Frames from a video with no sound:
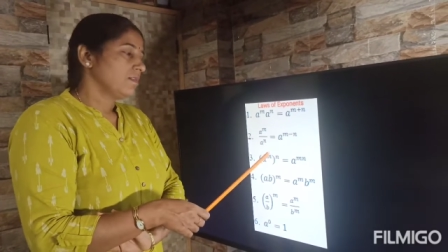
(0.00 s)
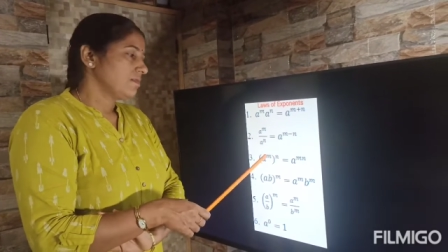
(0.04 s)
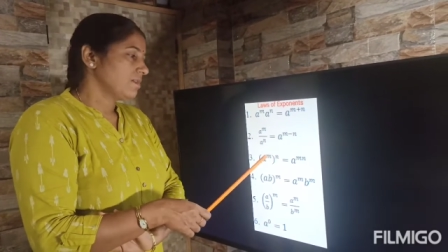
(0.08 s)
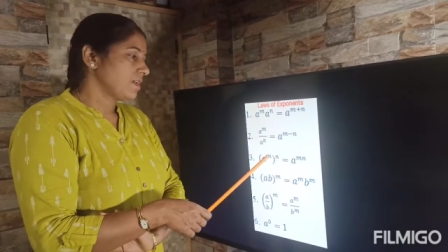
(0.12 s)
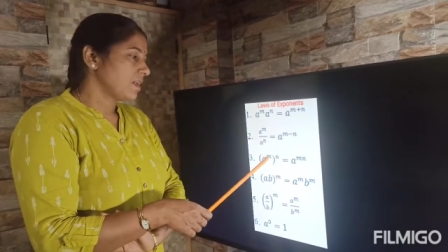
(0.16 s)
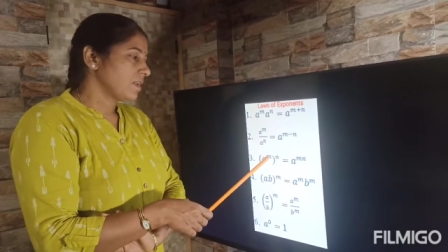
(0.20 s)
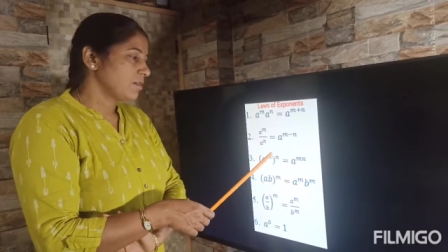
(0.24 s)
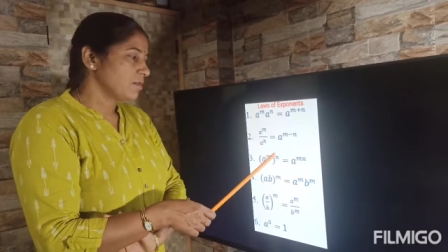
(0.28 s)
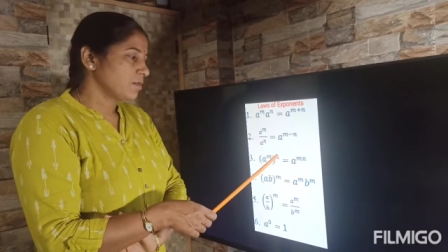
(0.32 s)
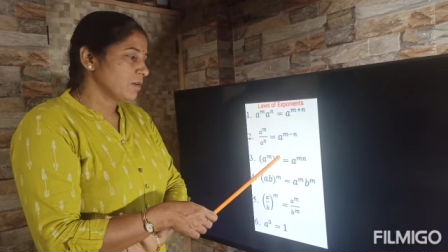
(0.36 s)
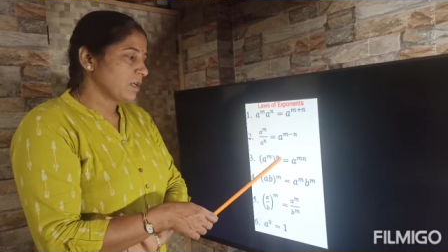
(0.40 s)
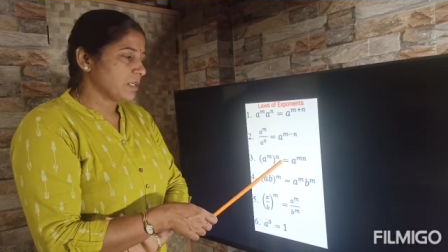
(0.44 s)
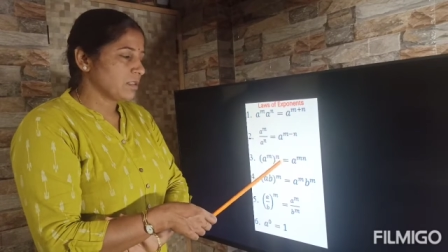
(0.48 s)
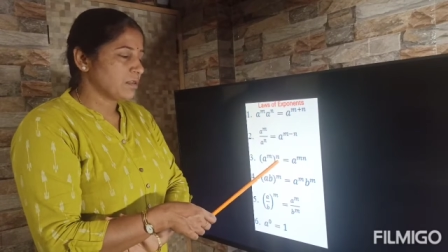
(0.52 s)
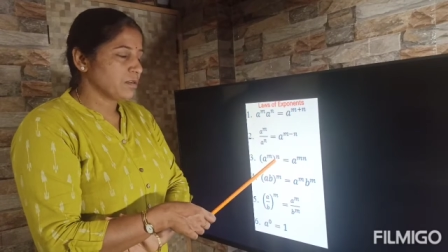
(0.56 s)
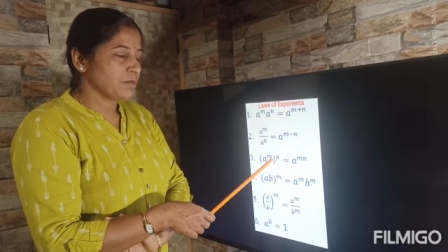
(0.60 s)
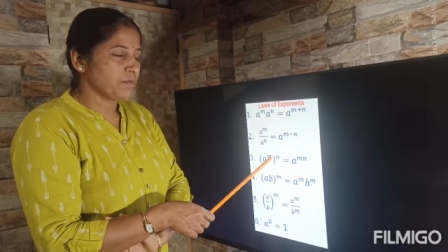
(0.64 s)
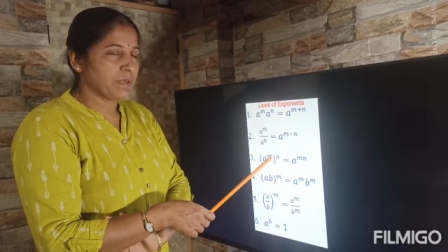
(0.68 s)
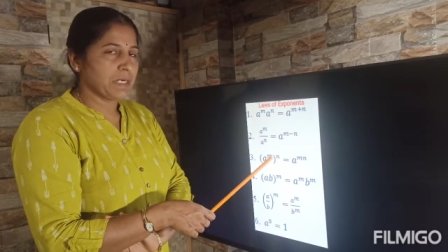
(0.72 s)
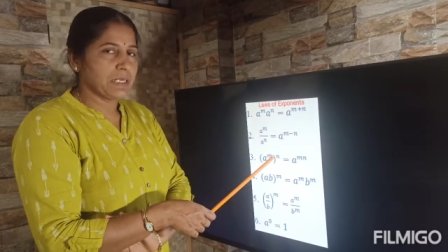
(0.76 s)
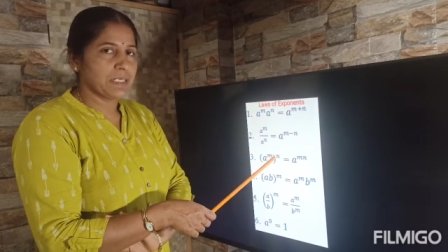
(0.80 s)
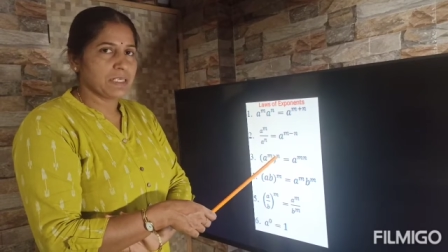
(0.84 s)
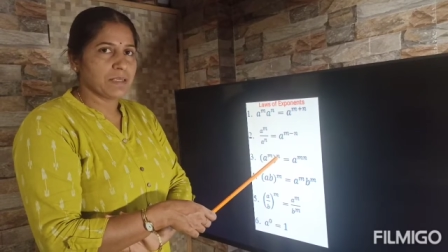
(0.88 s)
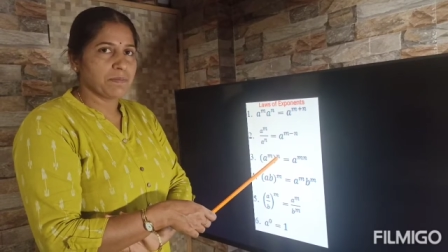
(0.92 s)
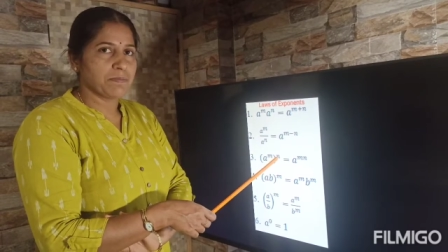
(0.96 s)
that we have to
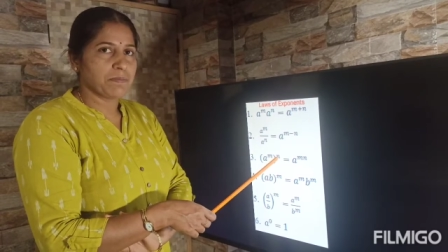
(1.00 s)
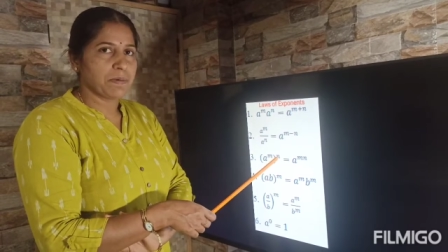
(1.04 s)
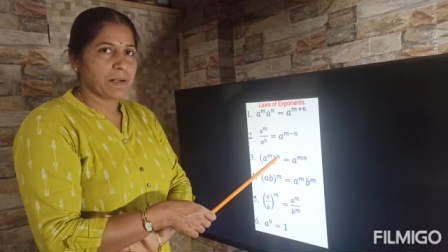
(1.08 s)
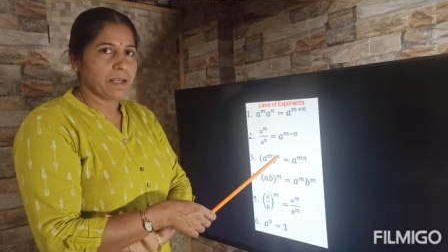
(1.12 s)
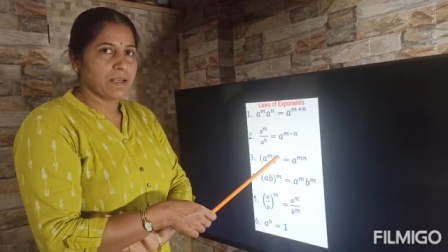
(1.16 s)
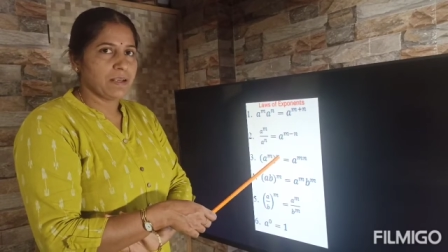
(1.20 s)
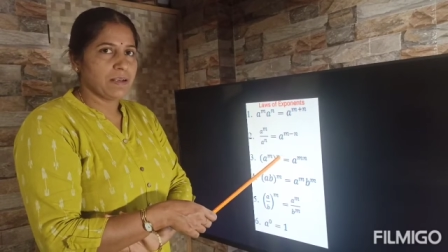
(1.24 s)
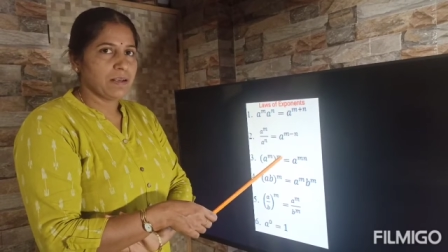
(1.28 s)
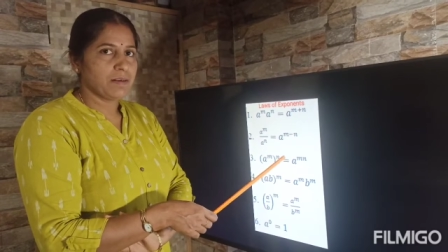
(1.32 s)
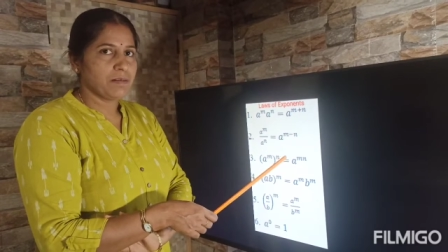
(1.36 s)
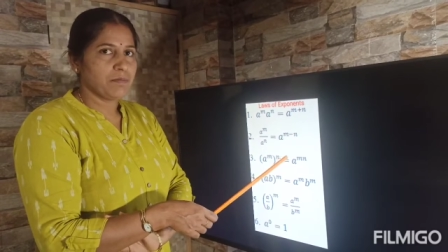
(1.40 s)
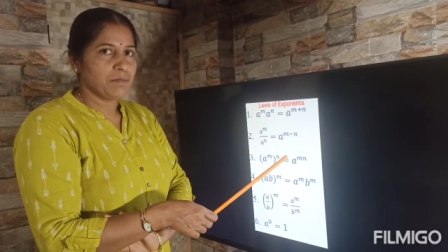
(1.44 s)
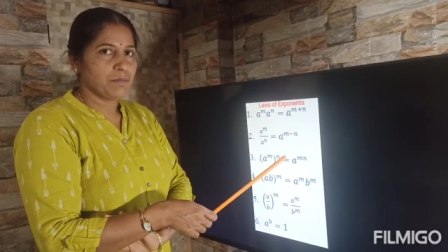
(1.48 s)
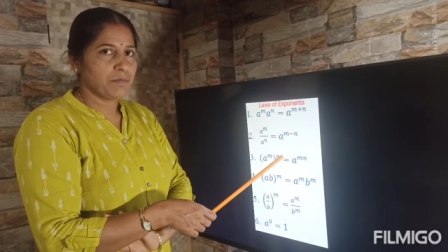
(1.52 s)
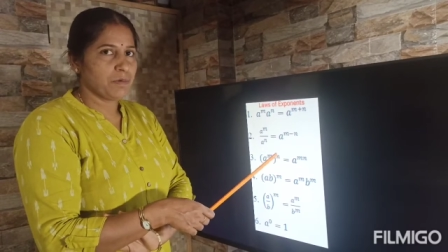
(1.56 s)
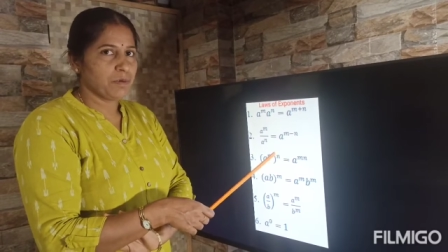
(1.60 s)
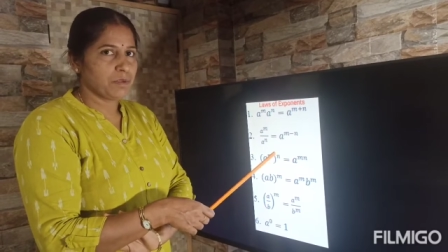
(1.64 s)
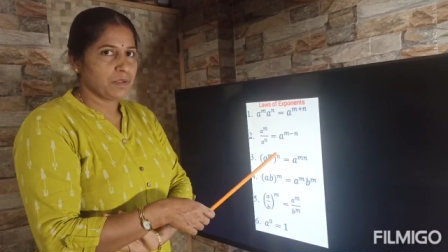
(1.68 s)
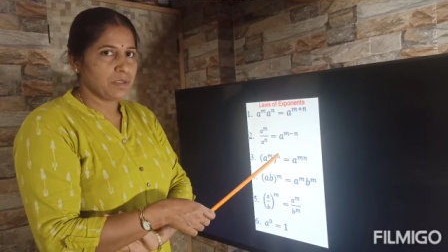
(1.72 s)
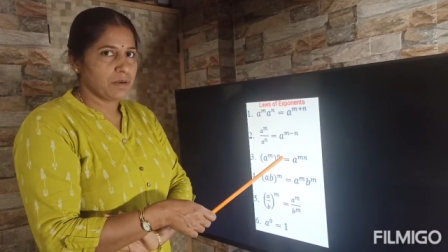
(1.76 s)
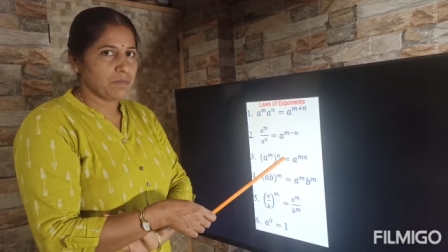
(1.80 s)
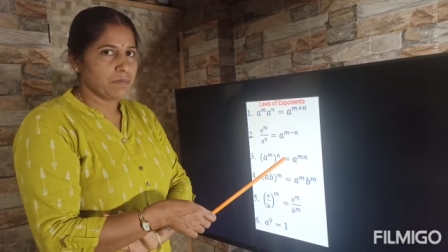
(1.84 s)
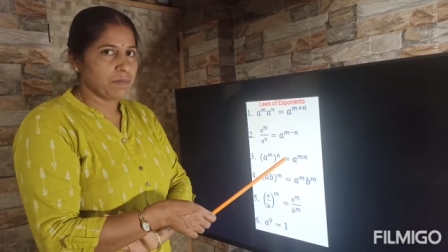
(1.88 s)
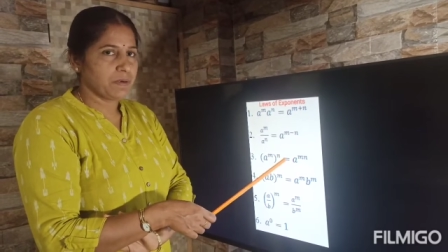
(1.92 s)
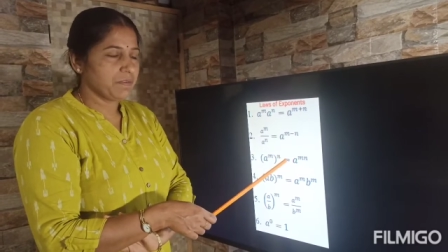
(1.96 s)
multiply
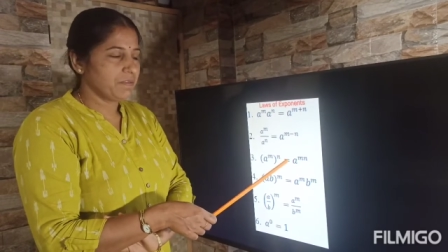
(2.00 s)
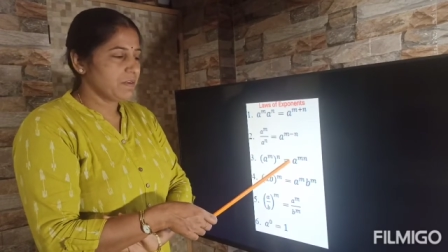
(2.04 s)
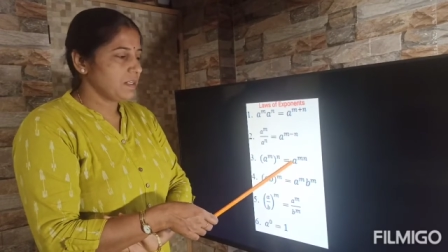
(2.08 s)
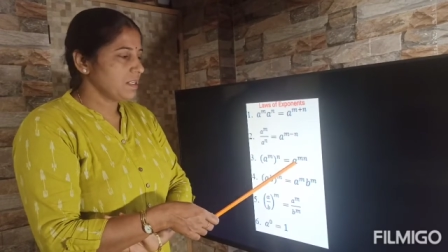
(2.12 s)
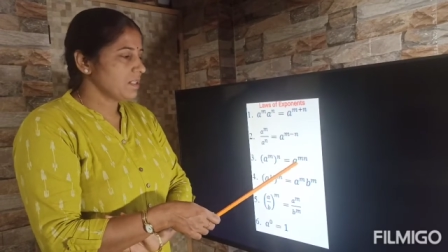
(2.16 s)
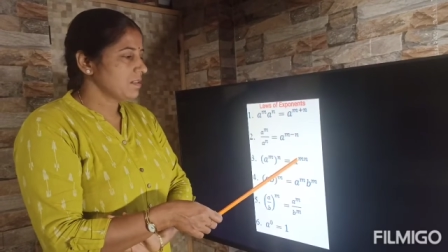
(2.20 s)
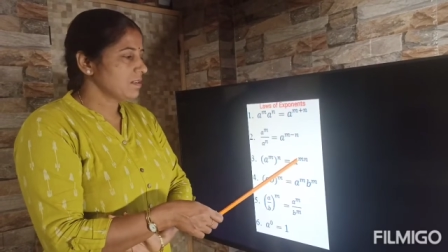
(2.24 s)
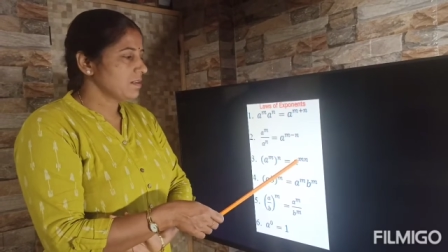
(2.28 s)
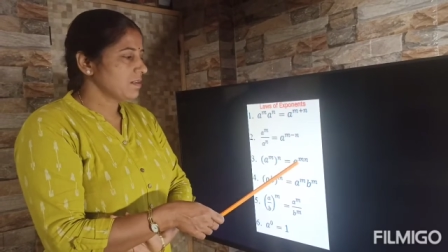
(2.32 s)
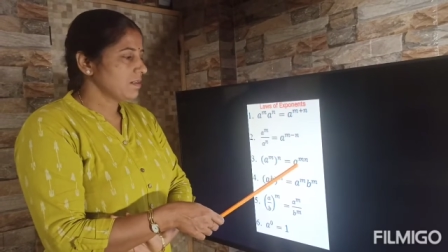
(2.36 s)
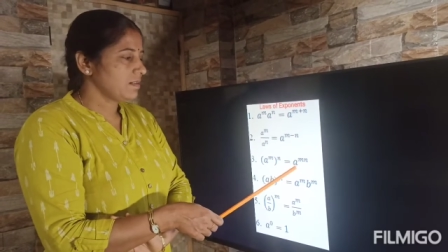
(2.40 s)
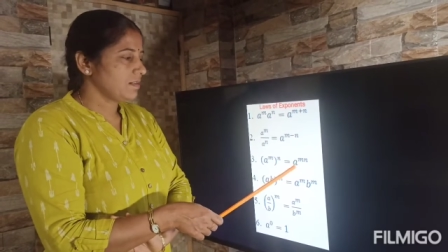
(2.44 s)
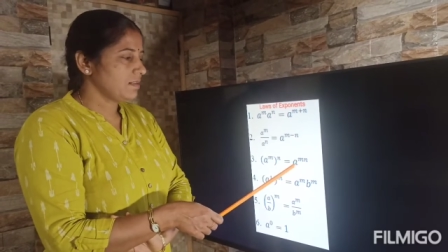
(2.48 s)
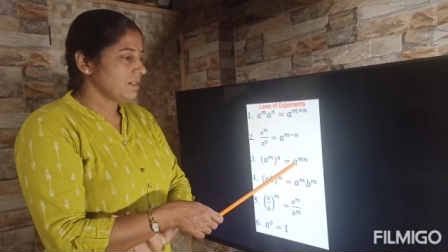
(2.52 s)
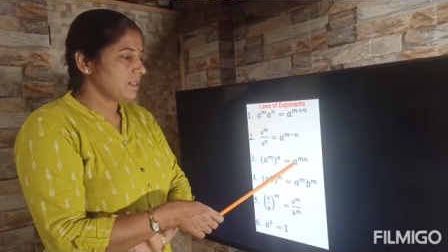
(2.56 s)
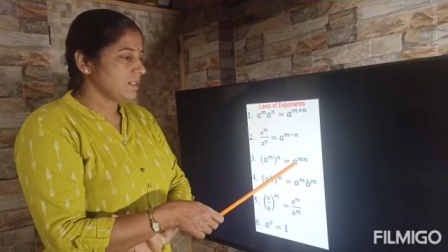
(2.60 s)
both the powers,